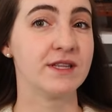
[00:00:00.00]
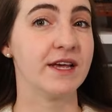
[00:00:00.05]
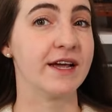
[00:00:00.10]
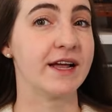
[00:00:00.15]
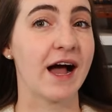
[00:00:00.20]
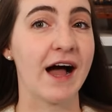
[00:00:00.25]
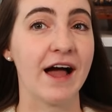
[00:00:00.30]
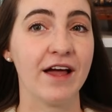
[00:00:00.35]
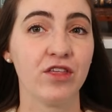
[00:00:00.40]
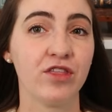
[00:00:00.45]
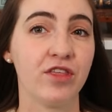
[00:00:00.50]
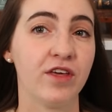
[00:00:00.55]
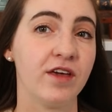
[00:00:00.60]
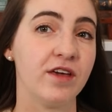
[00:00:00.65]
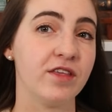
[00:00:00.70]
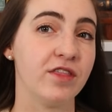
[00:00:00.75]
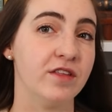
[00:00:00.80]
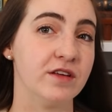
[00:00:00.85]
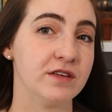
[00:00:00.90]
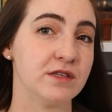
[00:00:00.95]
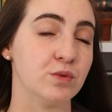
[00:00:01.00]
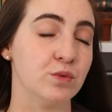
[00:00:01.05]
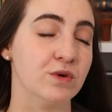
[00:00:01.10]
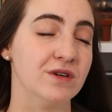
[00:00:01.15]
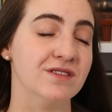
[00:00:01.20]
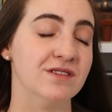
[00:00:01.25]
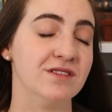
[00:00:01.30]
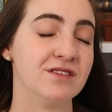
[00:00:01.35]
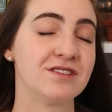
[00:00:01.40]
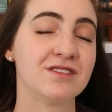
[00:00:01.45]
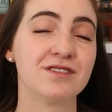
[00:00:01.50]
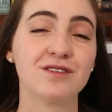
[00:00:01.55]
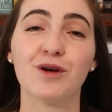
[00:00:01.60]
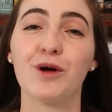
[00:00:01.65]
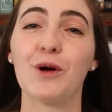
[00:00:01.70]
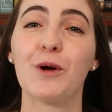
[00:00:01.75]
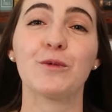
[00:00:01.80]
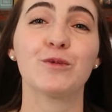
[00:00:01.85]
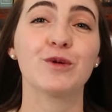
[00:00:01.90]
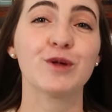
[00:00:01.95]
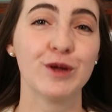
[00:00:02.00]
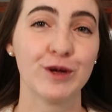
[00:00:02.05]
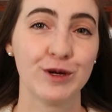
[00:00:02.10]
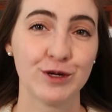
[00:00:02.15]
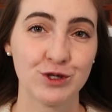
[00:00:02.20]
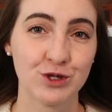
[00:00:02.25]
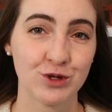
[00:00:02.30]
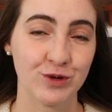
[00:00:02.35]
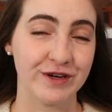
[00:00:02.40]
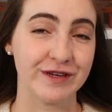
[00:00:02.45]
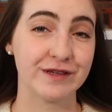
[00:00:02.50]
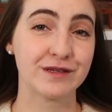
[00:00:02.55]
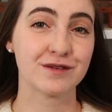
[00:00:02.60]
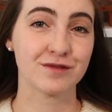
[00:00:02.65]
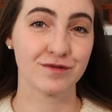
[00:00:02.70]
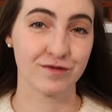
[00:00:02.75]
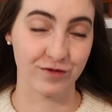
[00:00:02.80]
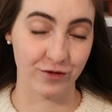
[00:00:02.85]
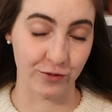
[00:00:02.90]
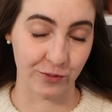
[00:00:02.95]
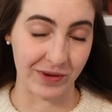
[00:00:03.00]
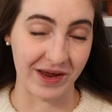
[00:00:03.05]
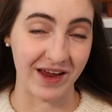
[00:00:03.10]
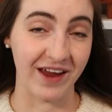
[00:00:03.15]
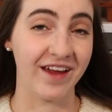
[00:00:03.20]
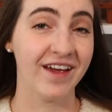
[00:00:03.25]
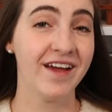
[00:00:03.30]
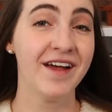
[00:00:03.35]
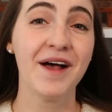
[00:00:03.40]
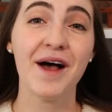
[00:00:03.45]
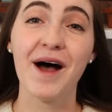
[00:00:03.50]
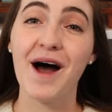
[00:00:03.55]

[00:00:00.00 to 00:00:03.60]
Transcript: Like, I think this was a really good choice for me.